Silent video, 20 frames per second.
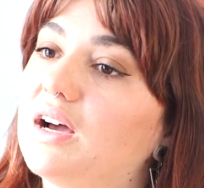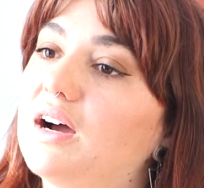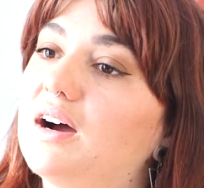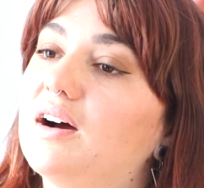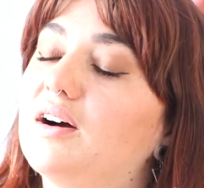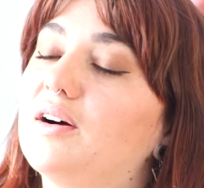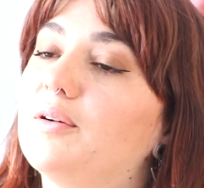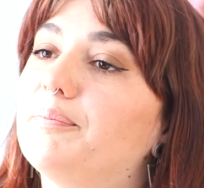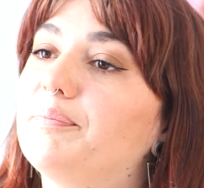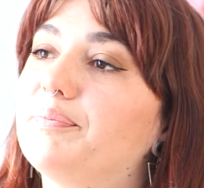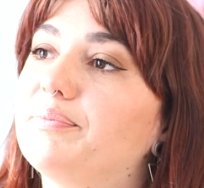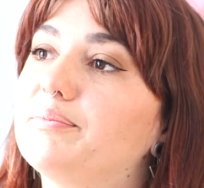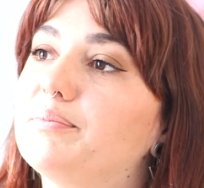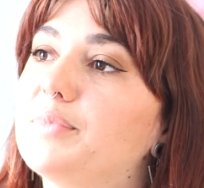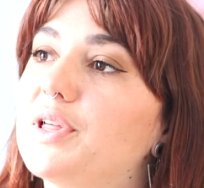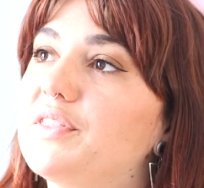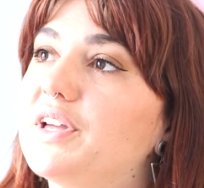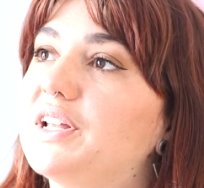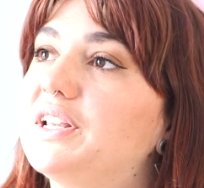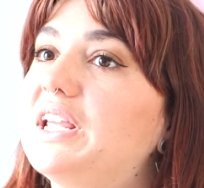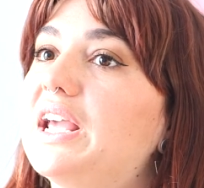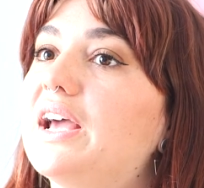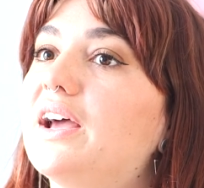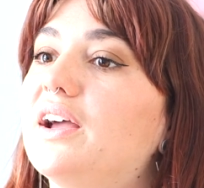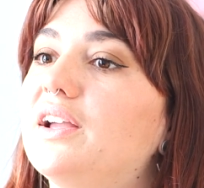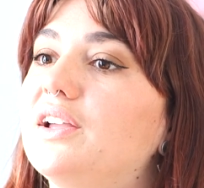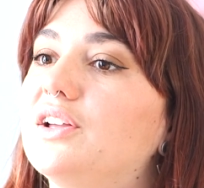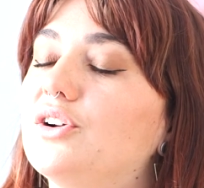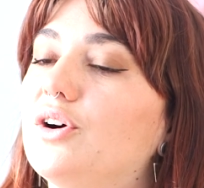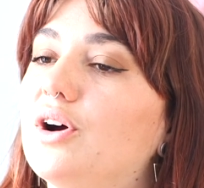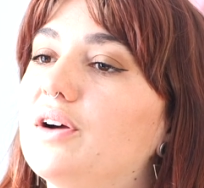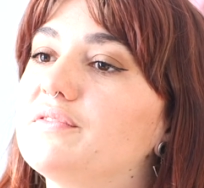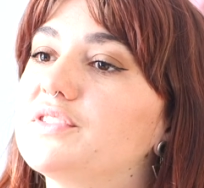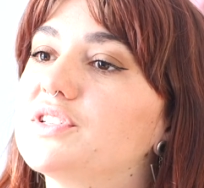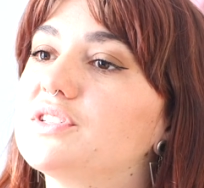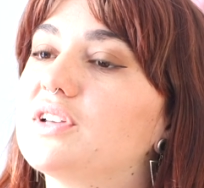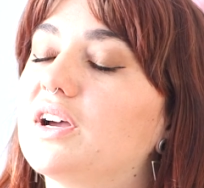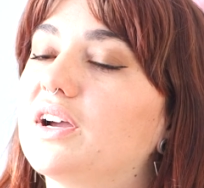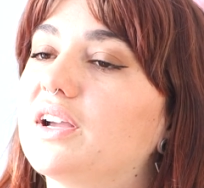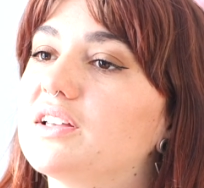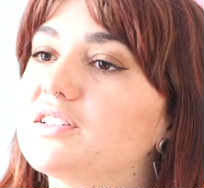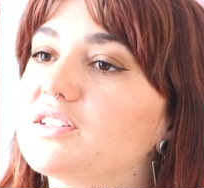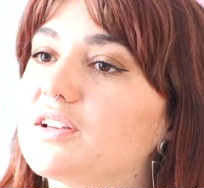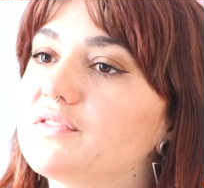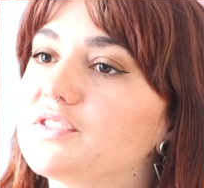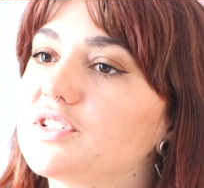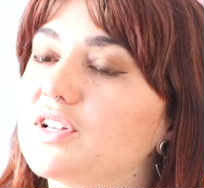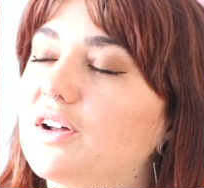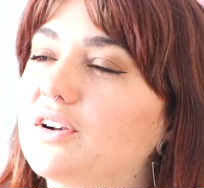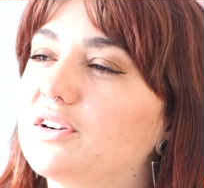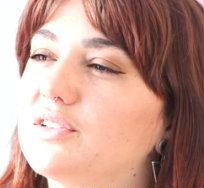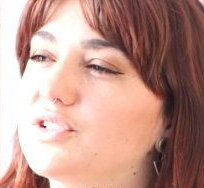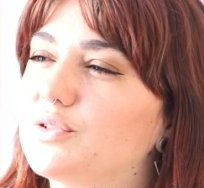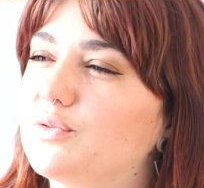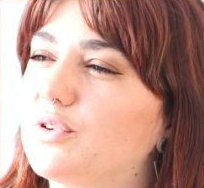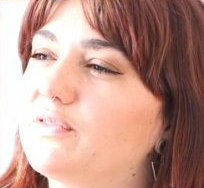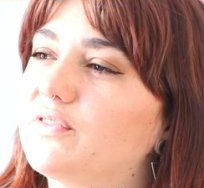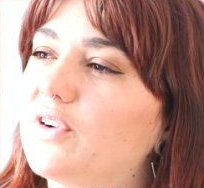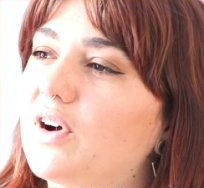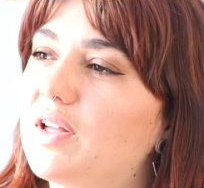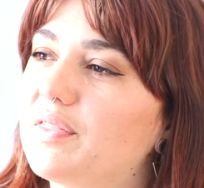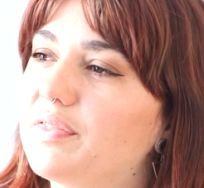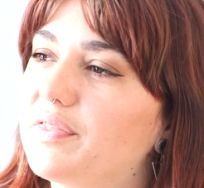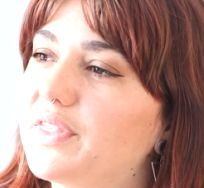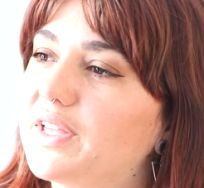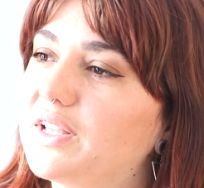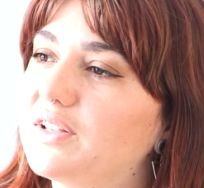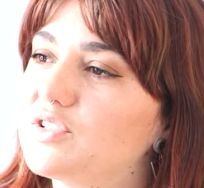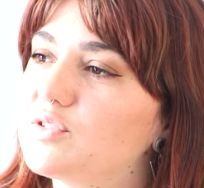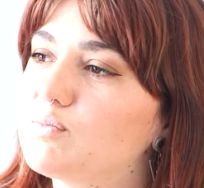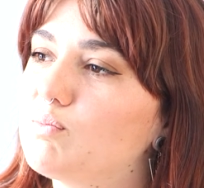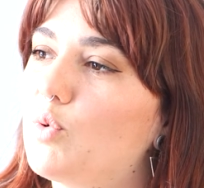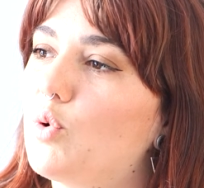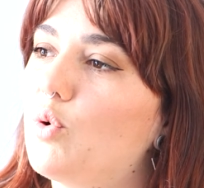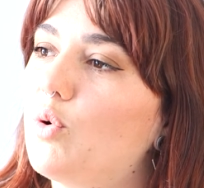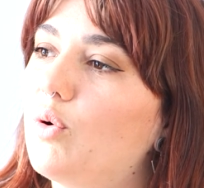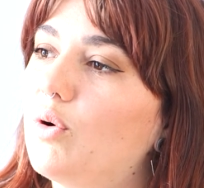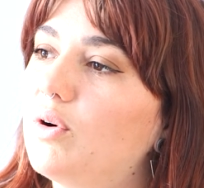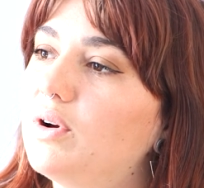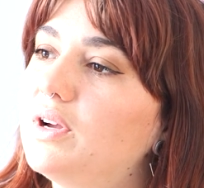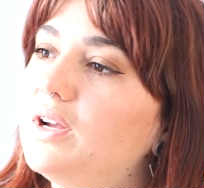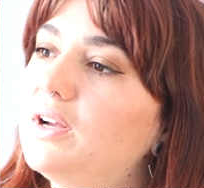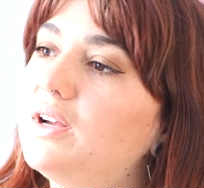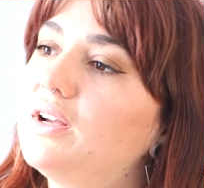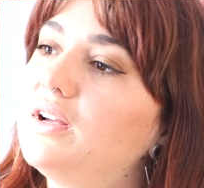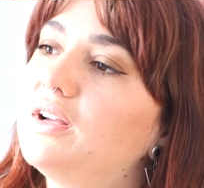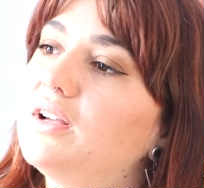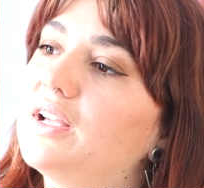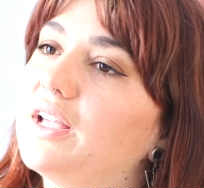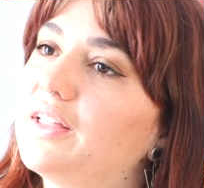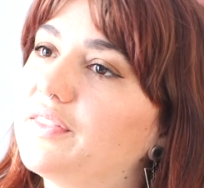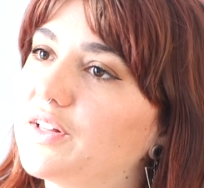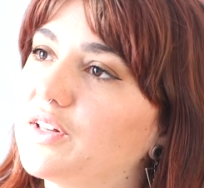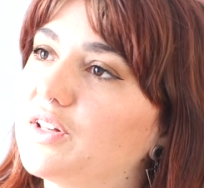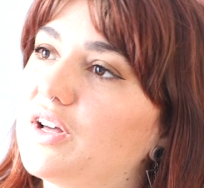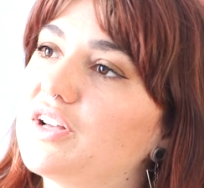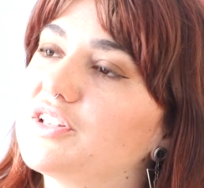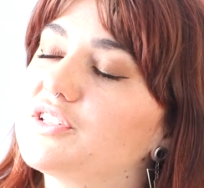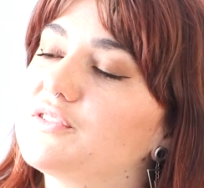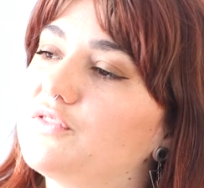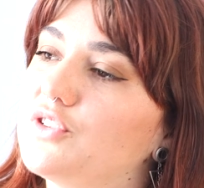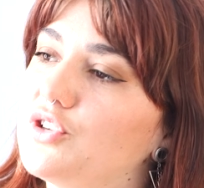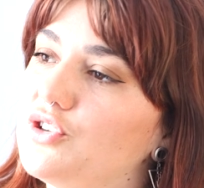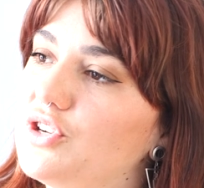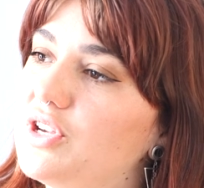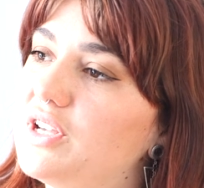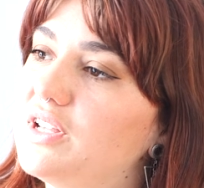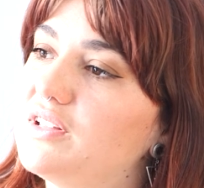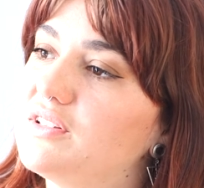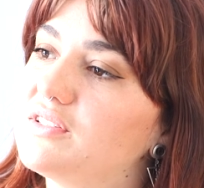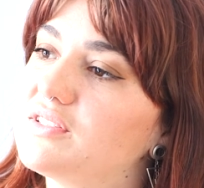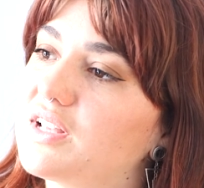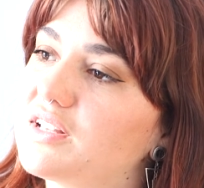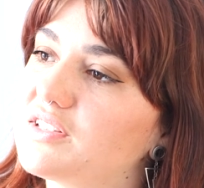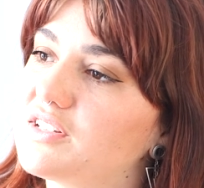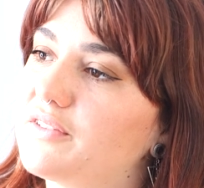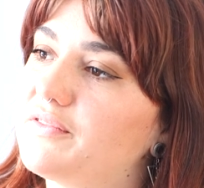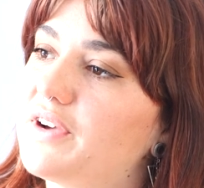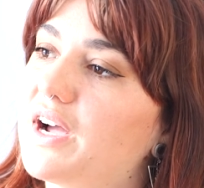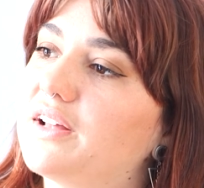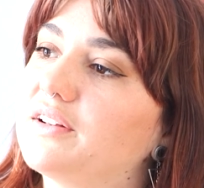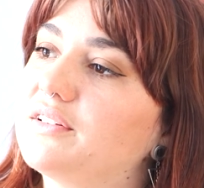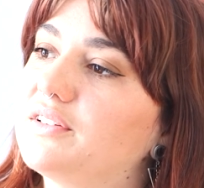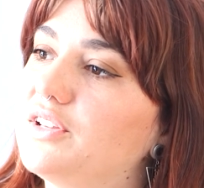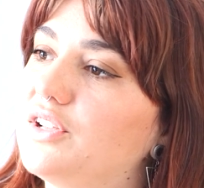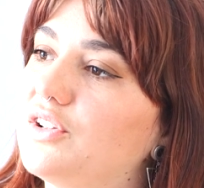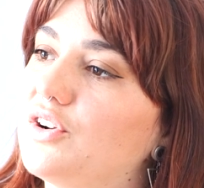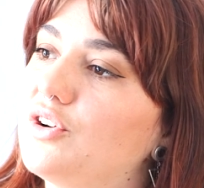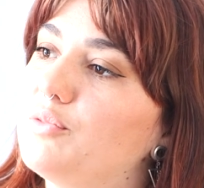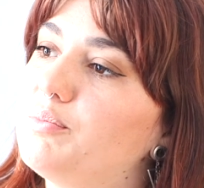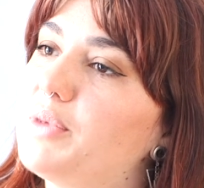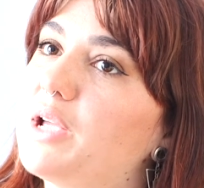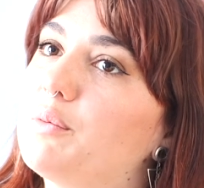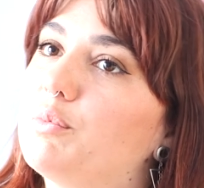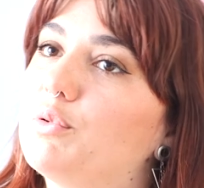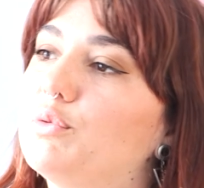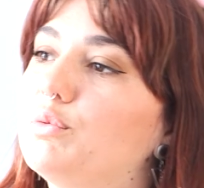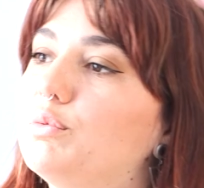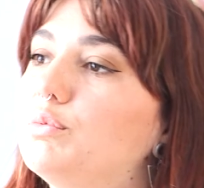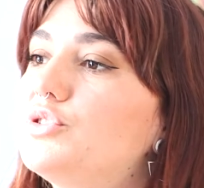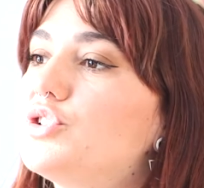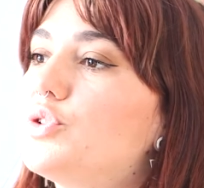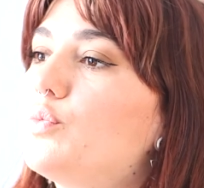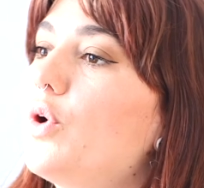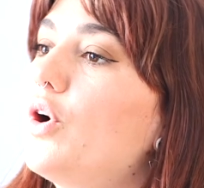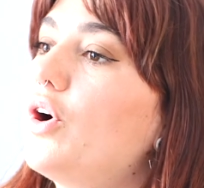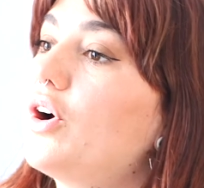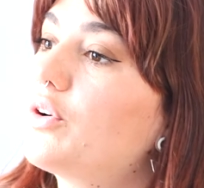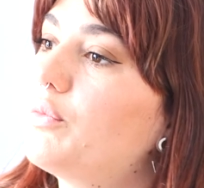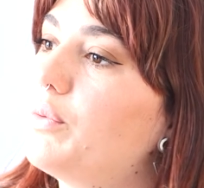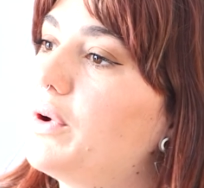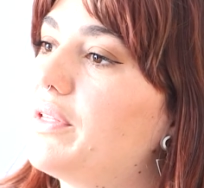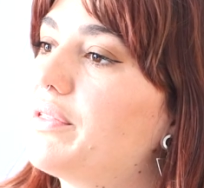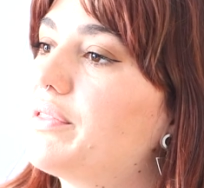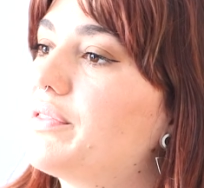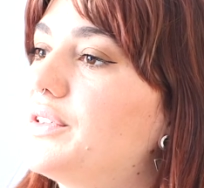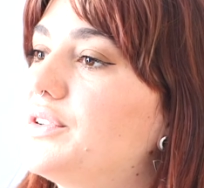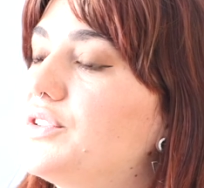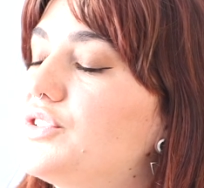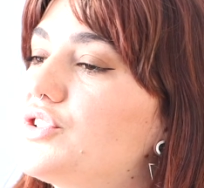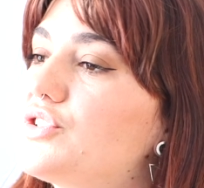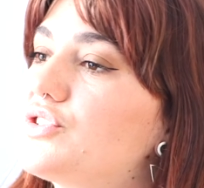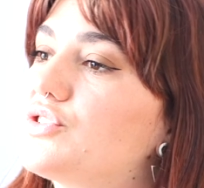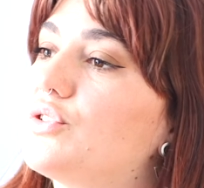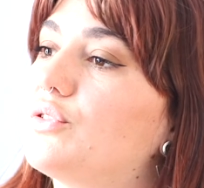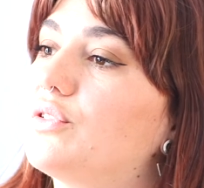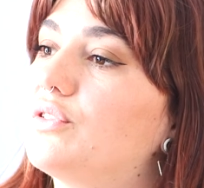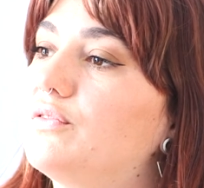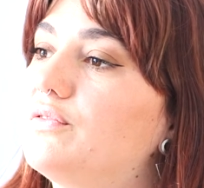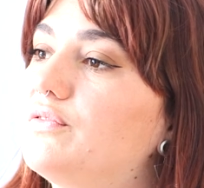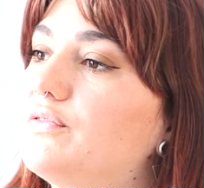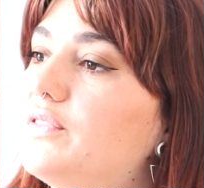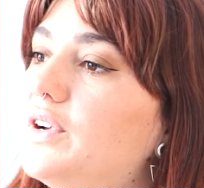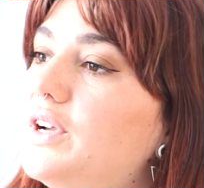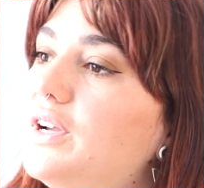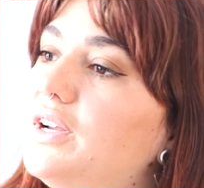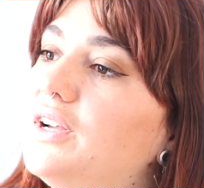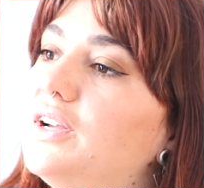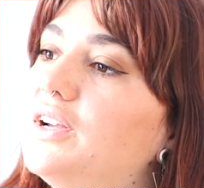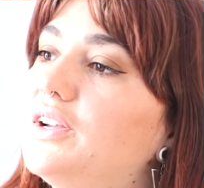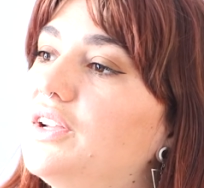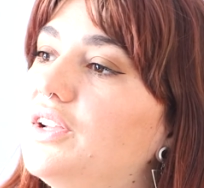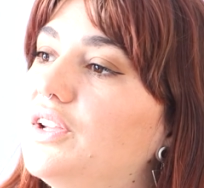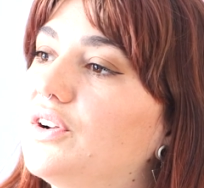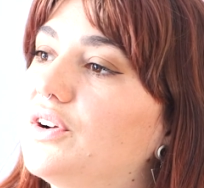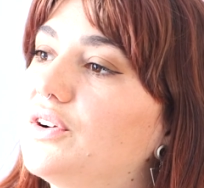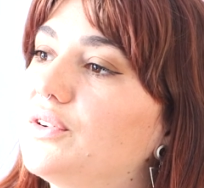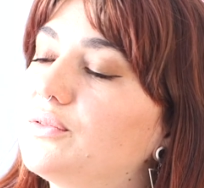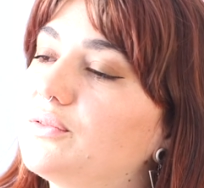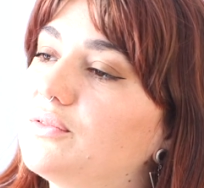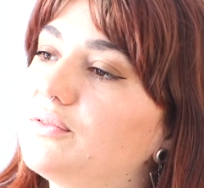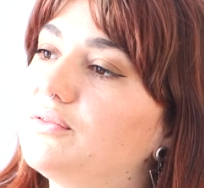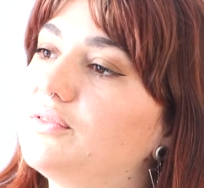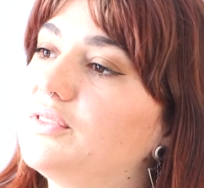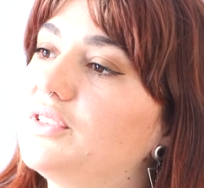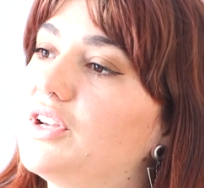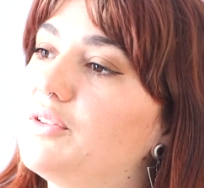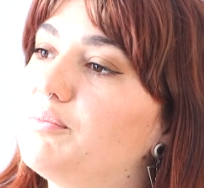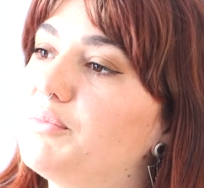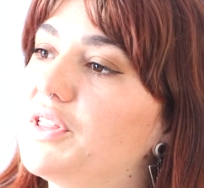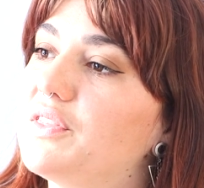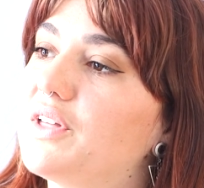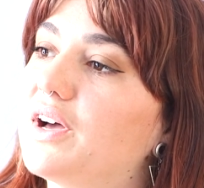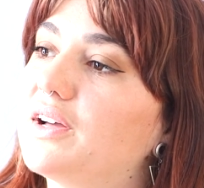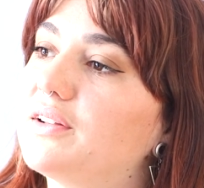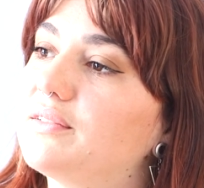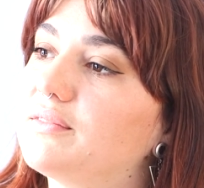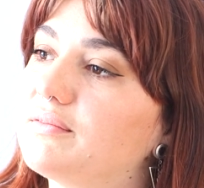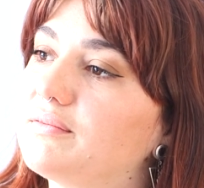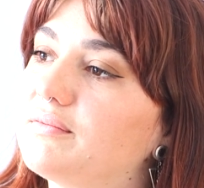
But then I guess I've started to refine things more in the last few years as I've had people to work with and to sort of give me that